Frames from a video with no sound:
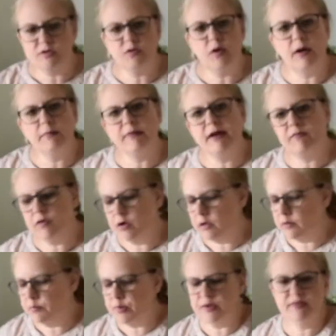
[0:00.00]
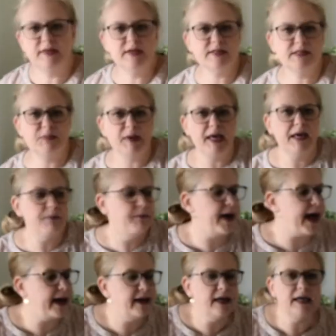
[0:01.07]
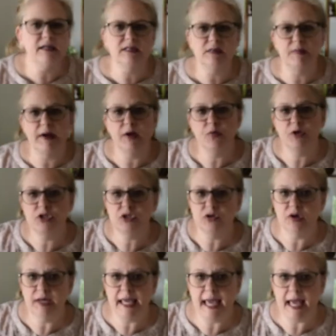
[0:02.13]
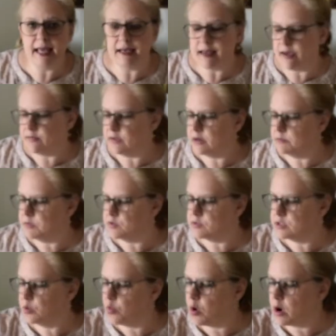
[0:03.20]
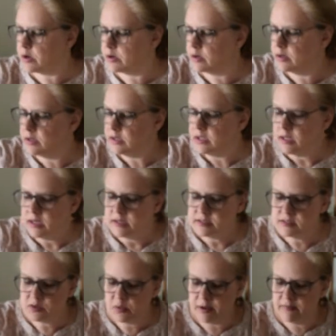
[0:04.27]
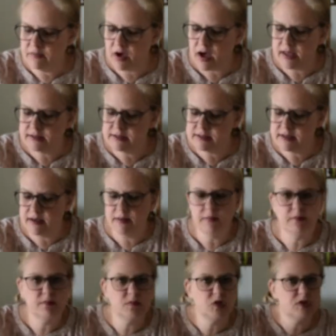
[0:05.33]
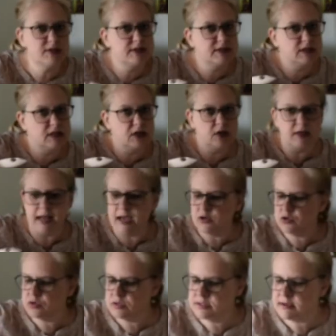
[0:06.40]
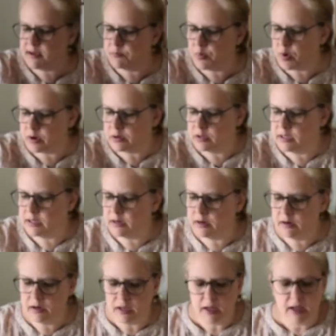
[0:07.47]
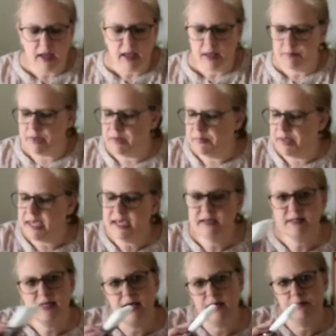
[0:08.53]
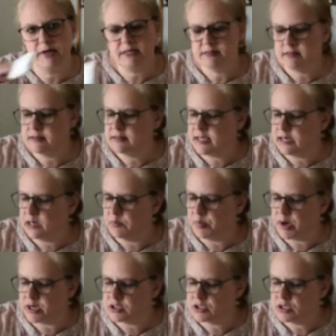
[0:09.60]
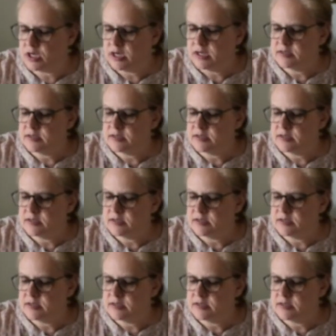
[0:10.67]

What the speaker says: So I'm never going to put this paint back into my original can now that I'm using water. So I've got some just natural tap water here, my paint, and my synthetic brush.